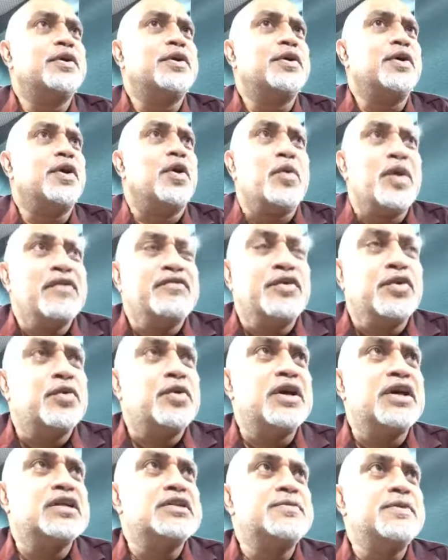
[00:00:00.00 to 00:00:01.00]
Your wife know what
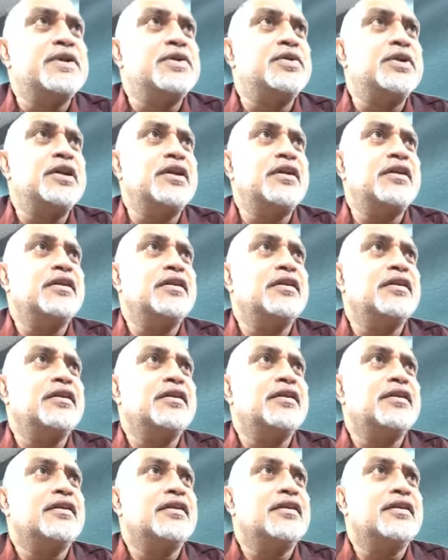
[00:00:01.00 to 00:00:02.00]
you just be doing?
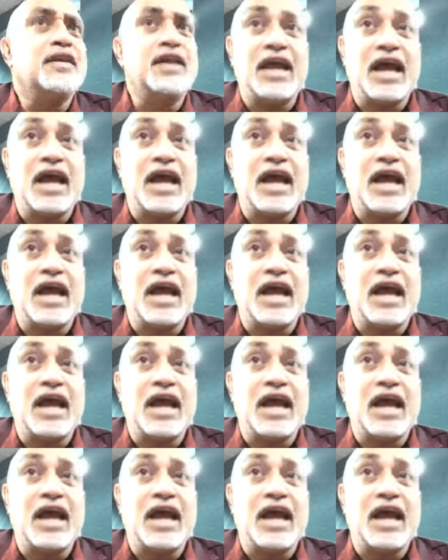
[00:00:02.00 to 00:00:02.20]
They